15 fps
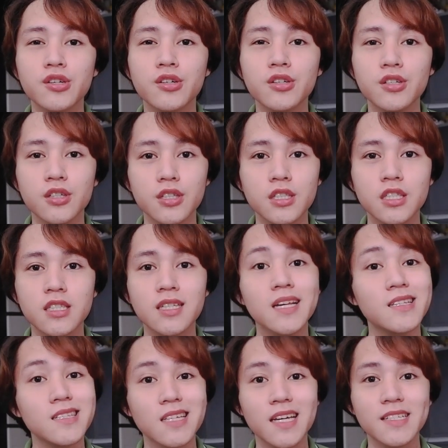could
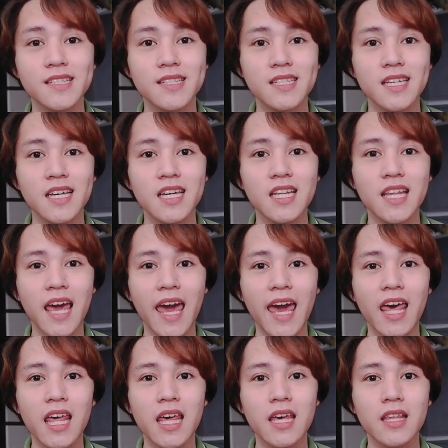sensitize the skin
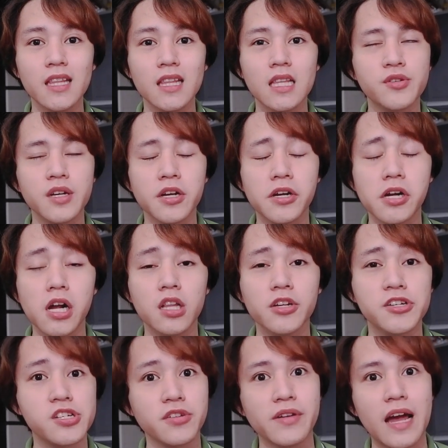and trigger
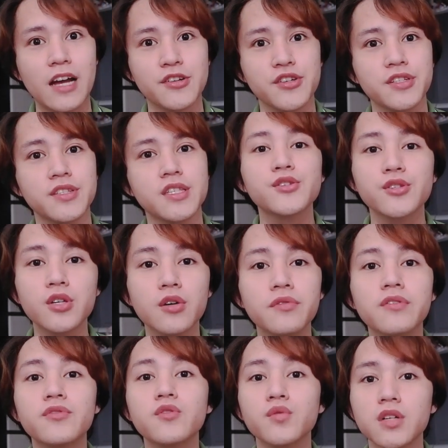allergic reactions. So
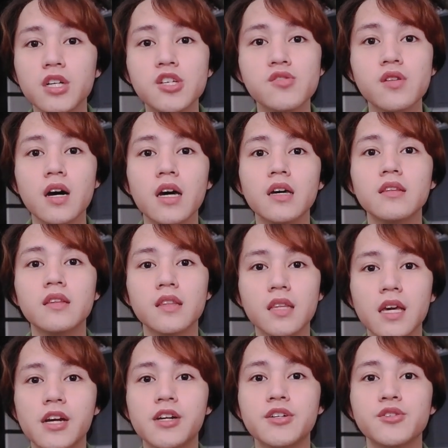if you want to try the
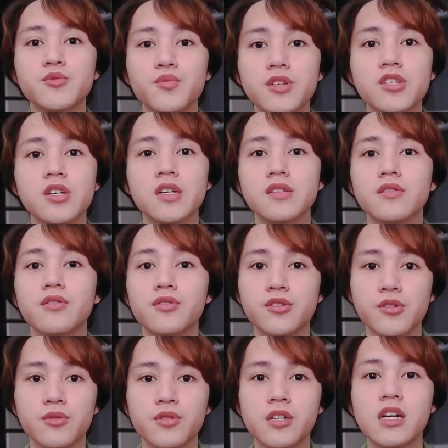THAYERS Witch Hazel
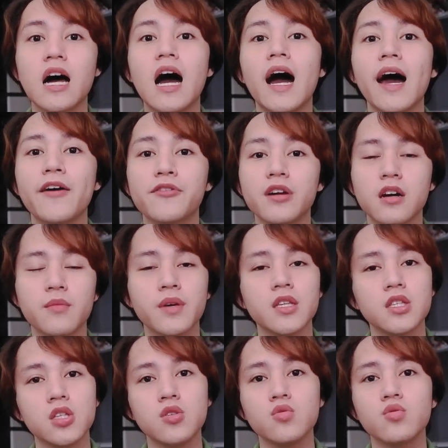toner, I
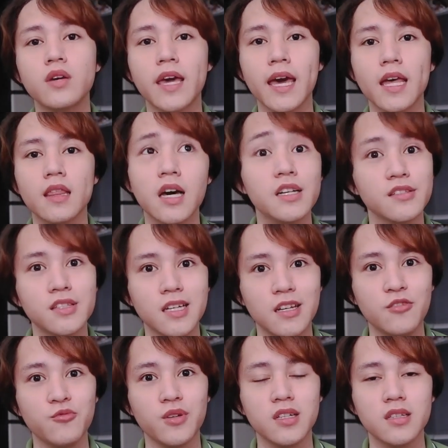recommend you get the
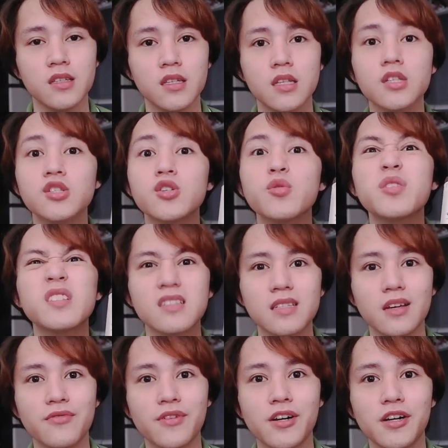unscented one, so it's
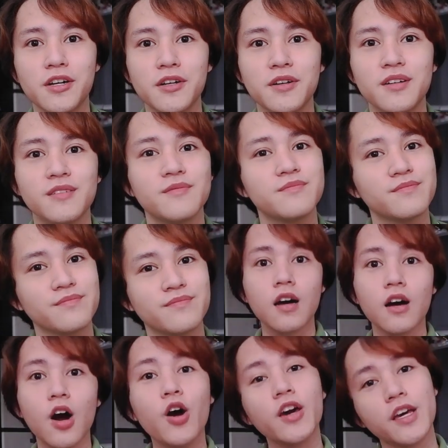safer.
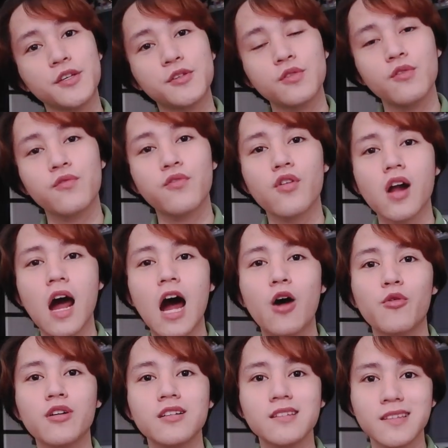Okay, so for
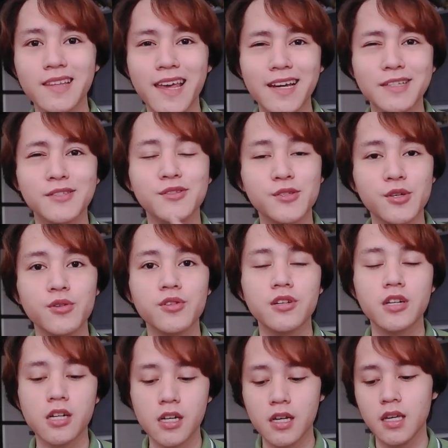our next
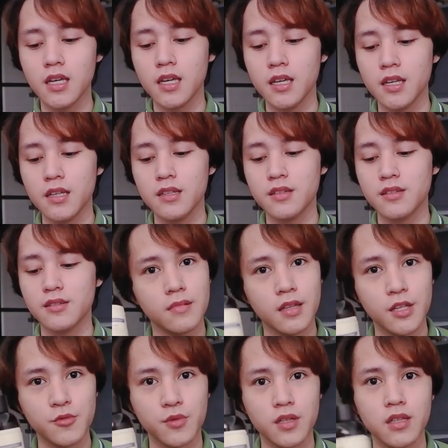toner is
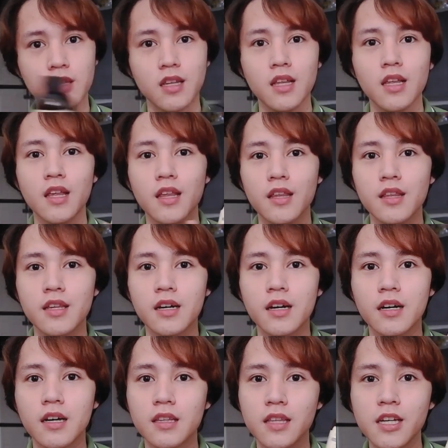this one,
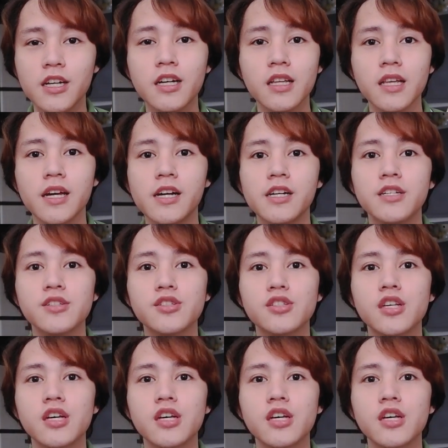the Dear Klairs,